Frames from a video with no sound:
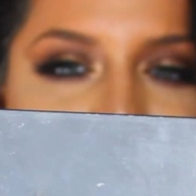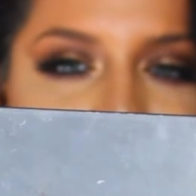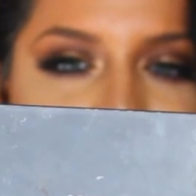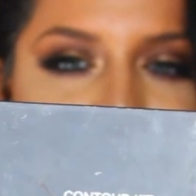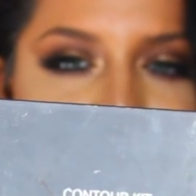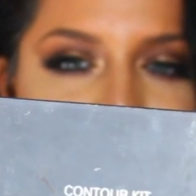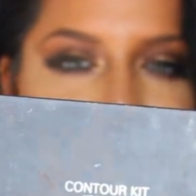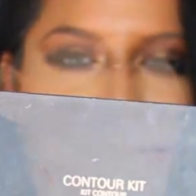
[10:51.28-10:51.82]

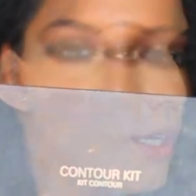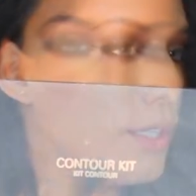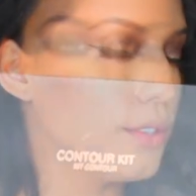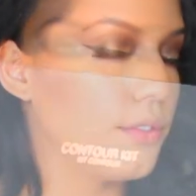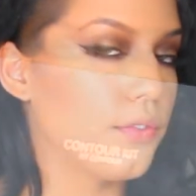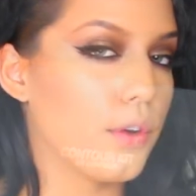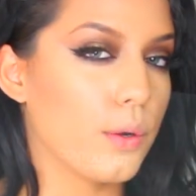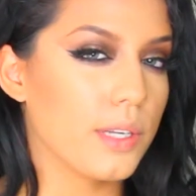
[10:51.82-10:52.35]
And I'm going
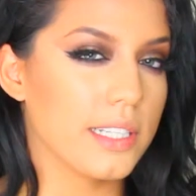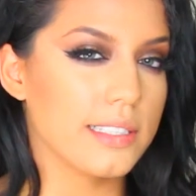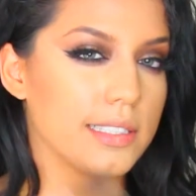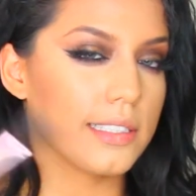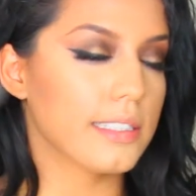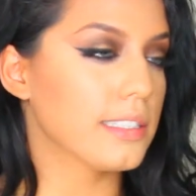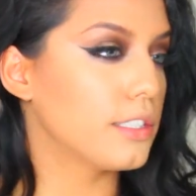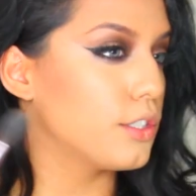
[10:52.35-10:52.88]
to focus
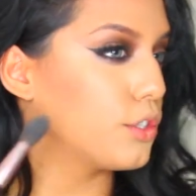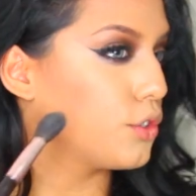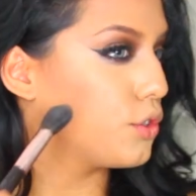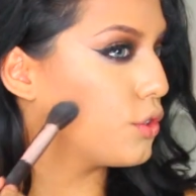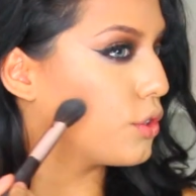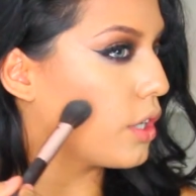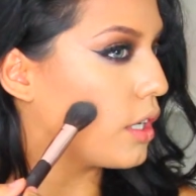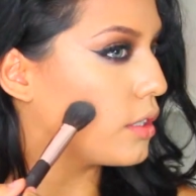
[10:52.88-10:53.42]
this
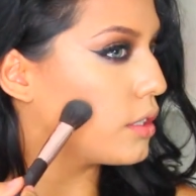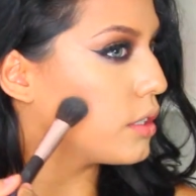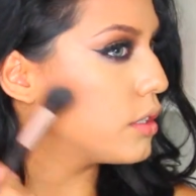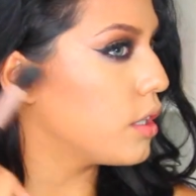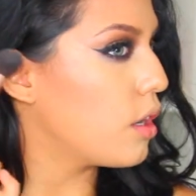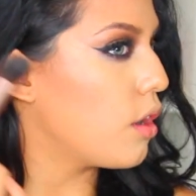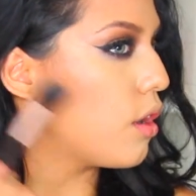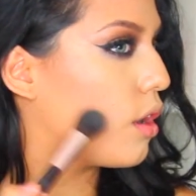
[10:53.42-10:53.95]

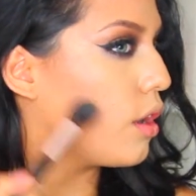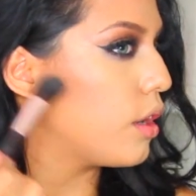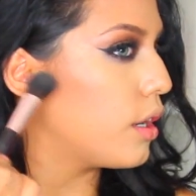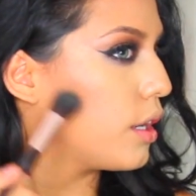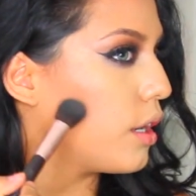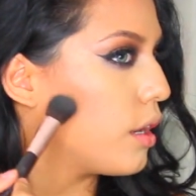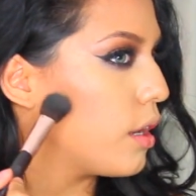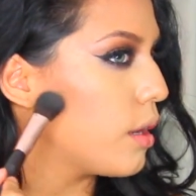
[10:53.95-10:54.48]
just
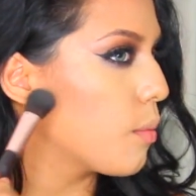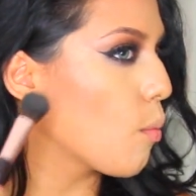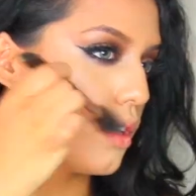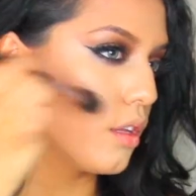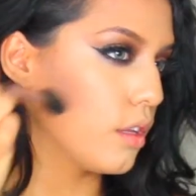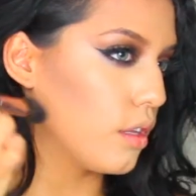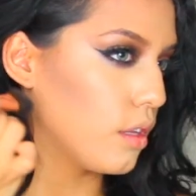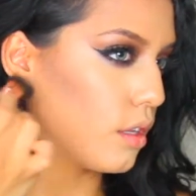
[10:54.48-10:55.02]
on
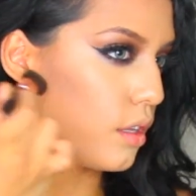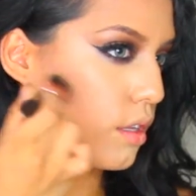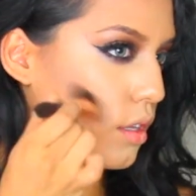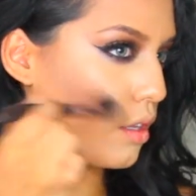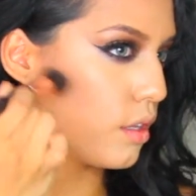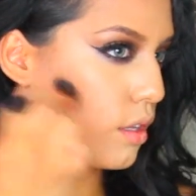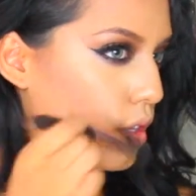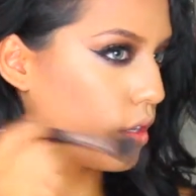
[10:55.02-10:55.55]

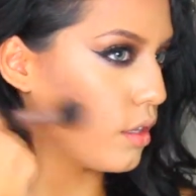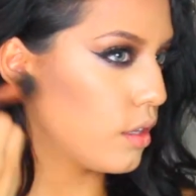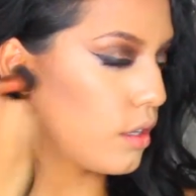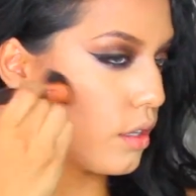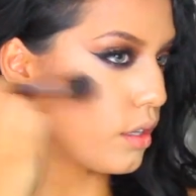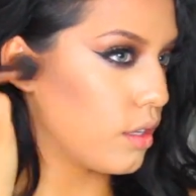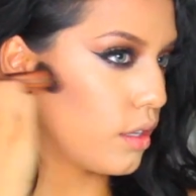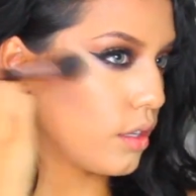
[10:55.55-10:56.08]
the
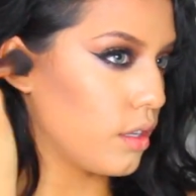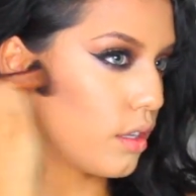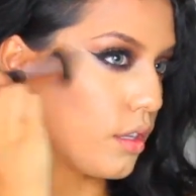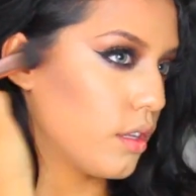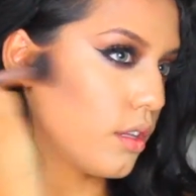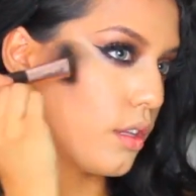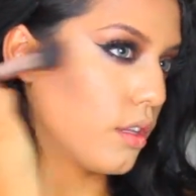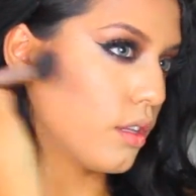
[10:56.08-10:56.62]
hollows of my
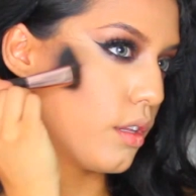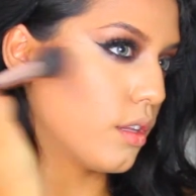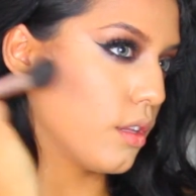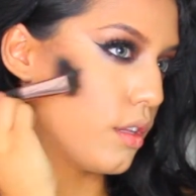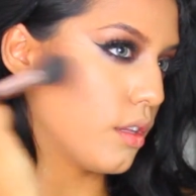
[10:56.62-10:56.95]
cheeks,